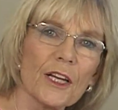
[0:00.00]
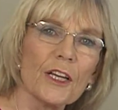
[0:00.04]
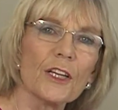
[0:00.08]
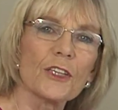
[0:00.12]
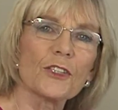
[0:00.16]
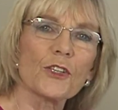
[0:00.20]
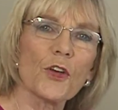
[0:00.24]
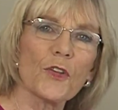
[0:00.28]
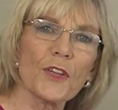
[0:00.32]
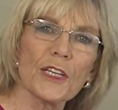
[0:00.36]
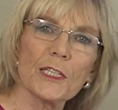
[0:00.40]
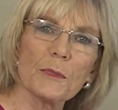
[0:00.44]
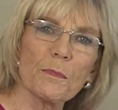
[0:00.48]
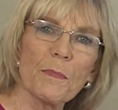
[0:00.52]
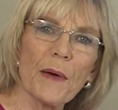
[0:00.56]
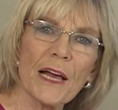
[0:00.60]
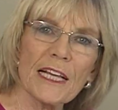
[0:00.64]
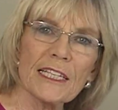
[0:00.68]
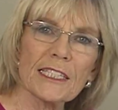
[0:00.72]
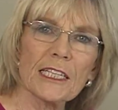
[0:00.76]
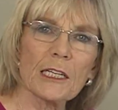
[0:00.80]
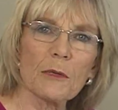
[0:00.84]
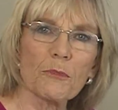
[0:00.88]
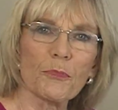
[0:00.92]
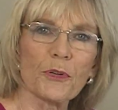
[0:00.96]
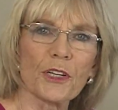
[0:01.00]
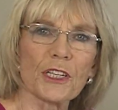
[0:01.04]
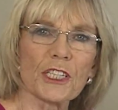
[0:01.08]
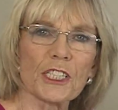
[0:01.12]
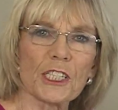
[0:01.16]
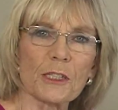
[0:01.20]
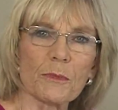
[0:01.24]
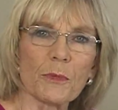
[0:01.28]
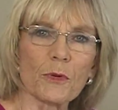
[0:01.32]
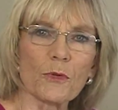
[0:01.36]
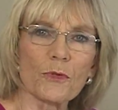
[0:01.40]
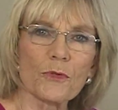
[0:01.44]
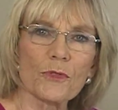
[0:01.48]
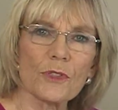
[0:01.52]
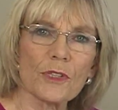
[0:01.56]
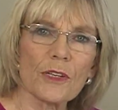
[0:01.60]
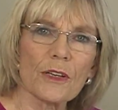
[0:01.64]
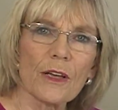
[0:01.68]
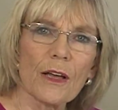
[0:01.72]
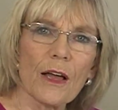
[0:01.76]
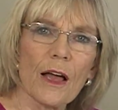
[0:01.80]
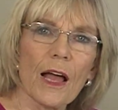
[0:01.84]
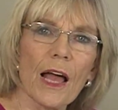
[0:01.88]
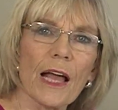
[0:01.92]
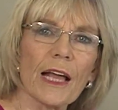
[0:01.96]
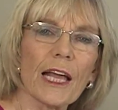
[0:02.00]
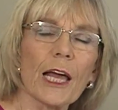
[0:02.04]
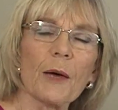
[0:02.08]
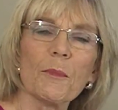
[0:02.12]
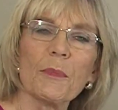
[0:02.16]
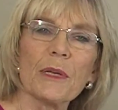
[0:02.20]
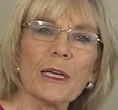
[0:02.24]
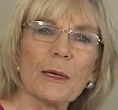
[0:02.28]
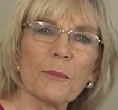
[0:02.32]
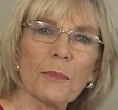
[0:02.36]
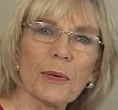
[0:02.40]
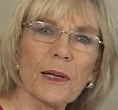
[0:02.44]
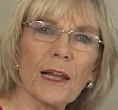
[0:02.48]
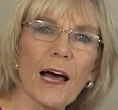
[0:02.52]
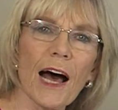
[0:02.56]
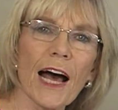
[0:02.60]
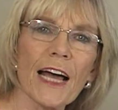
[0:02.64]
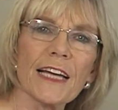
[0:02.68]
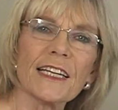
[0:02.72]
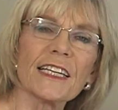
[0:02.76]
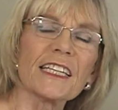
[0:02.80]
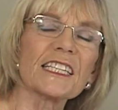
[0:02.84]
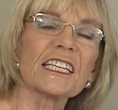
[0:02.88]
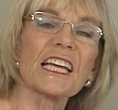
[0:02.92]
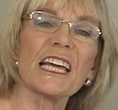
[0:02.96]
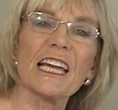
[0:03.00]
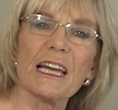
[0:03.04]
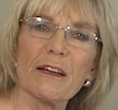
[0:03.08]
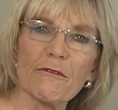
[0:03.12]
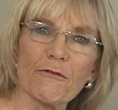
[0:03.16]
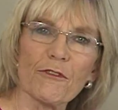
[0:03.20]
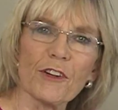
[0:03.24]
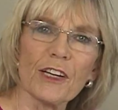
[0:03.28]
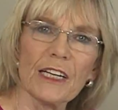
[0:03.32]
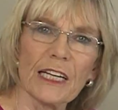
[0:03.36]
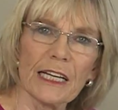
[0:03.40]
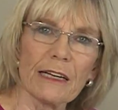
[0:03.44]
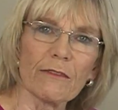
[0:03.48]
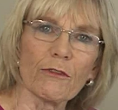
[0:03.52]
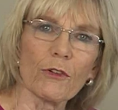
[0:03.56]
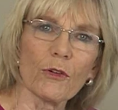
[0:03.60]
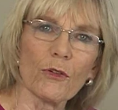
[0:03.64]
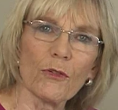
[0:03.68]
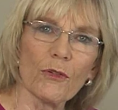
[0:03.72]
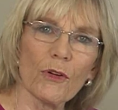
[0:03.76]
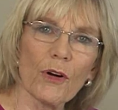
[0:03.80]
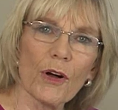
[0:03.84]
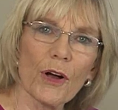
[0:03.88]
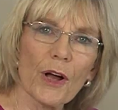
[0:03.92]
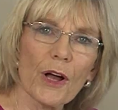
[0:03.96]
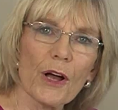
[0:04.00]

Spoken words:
So these basic principles can be applied at every level,